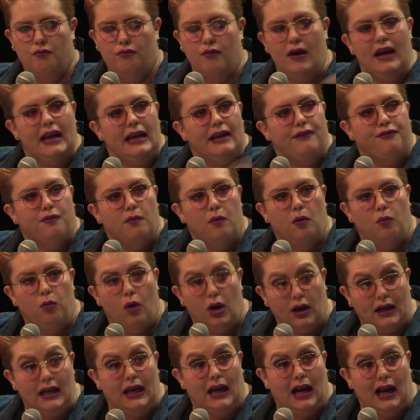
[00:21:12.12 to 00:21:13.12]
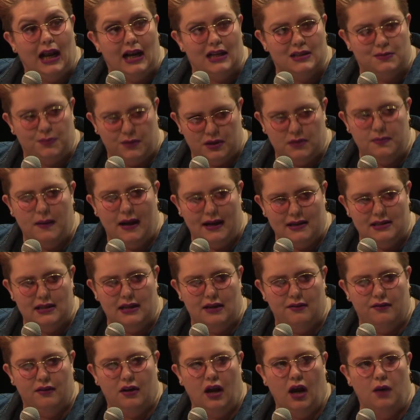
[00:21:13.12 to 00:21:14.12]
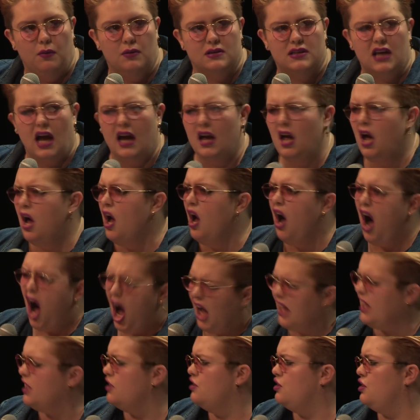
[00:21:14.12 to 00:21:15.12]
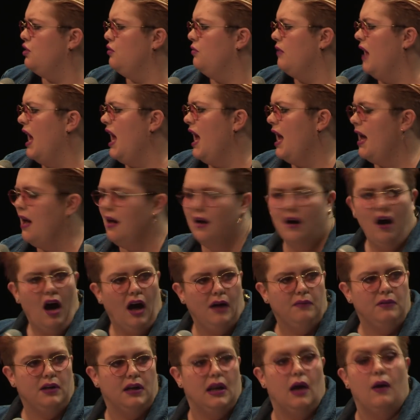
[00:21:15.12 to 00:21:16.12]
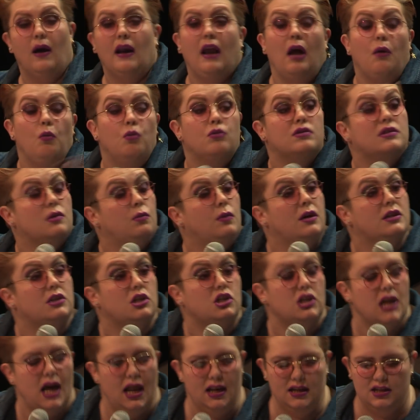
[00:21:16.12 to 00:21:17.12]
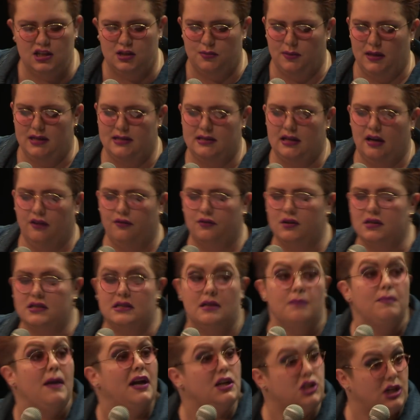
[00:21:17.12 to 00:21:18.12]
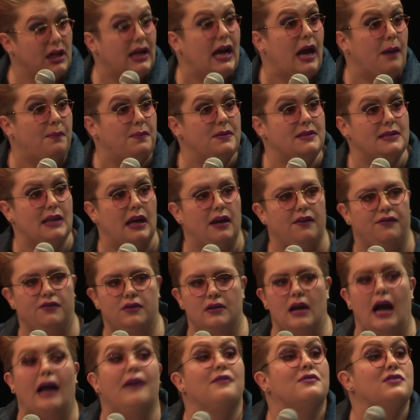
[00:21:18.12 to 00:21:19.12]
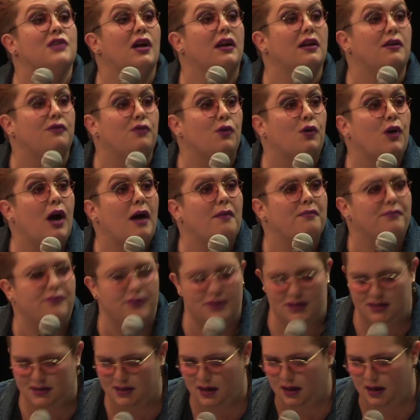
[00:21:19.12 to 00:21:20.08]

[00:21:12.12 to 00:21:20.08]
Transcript: really from a working class perspective. And I was like, I can do that. I, you know, and I also wanted to challenge myself because the magic happens out of, outside of your comfort